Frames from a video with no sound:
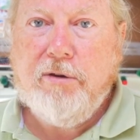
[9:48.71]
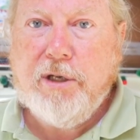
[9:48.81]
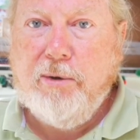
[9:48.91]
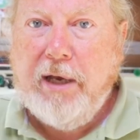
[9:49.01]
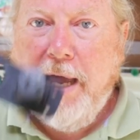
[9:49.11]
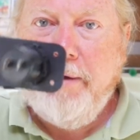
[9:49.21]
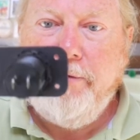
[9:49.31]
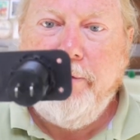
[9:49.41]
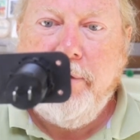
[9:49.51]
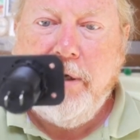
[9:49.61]
So I'll
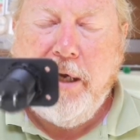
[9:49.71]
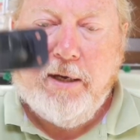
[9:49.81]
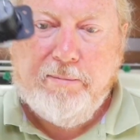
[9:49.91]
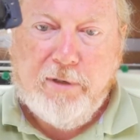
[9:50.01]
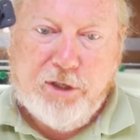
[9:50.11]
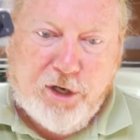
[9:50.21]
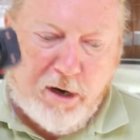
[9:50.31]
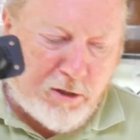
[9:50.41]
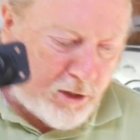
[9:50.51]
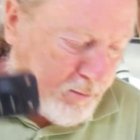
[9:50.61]
have a
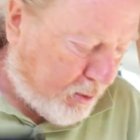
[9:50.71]
charging